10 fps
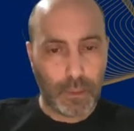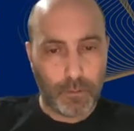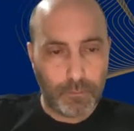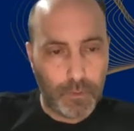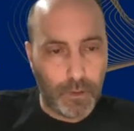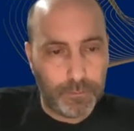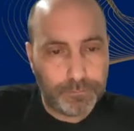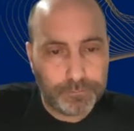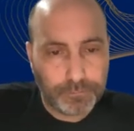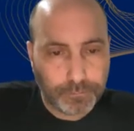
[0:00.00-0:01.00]
Now,
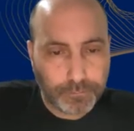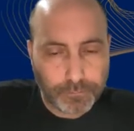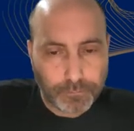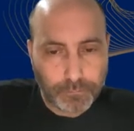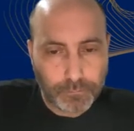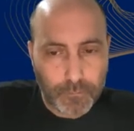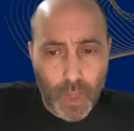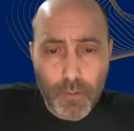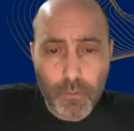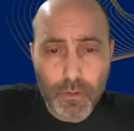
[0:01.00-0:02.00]

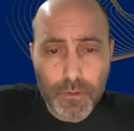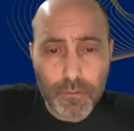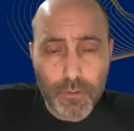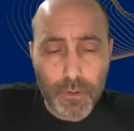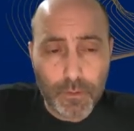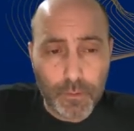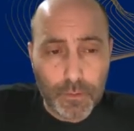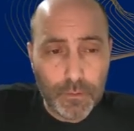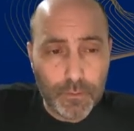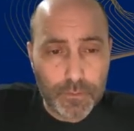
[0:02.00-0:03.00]
I'm also going to
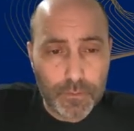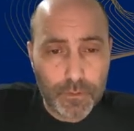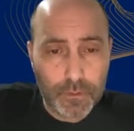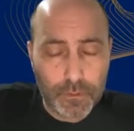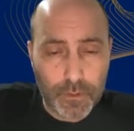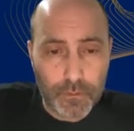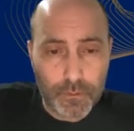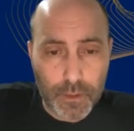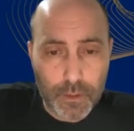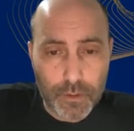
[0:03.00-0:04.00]
use this
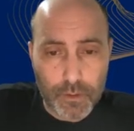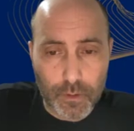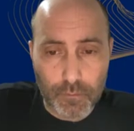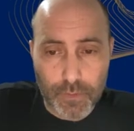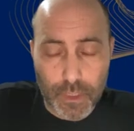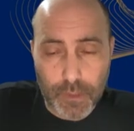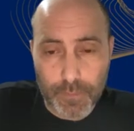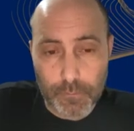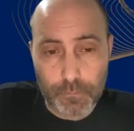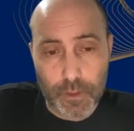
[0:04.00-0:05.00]
notation of
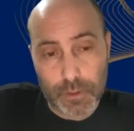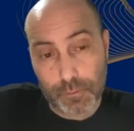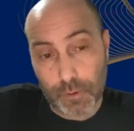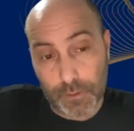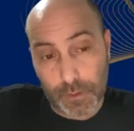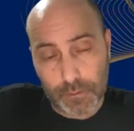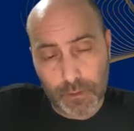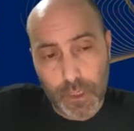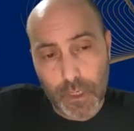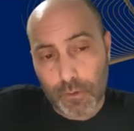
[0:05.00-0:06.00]
element-wise product.
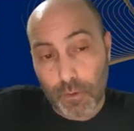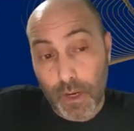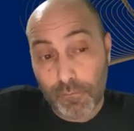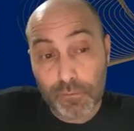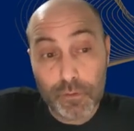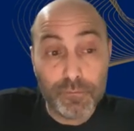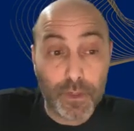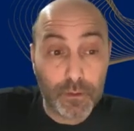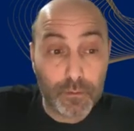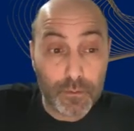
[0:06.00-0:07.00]
So I have two
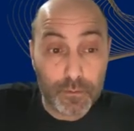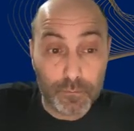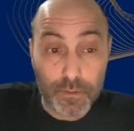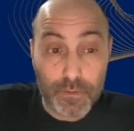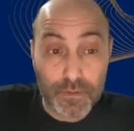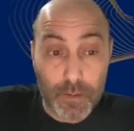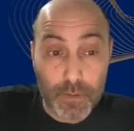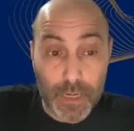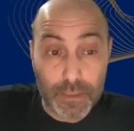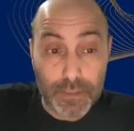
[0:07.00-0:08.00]
vectors of the same
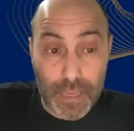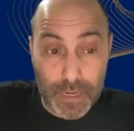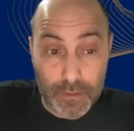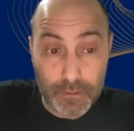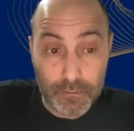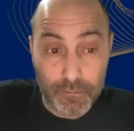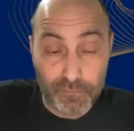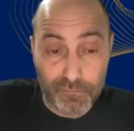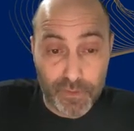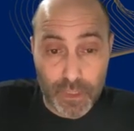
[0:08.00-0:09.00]
length n,
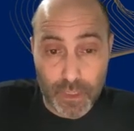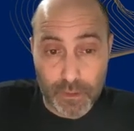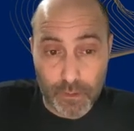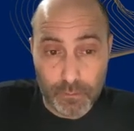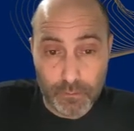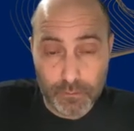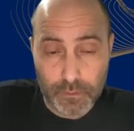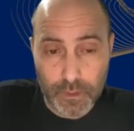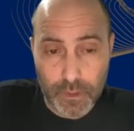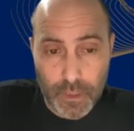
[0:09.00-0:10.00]
v and u,
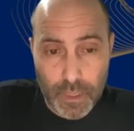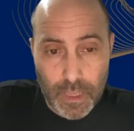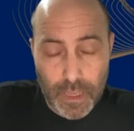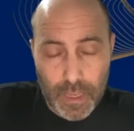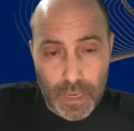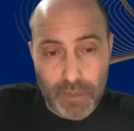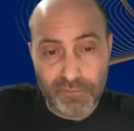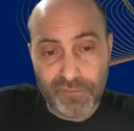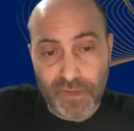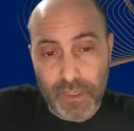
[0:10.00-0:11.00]

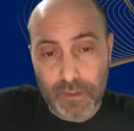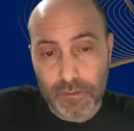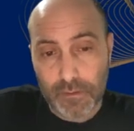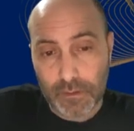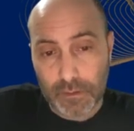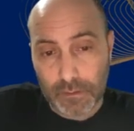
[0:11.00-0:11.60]
and v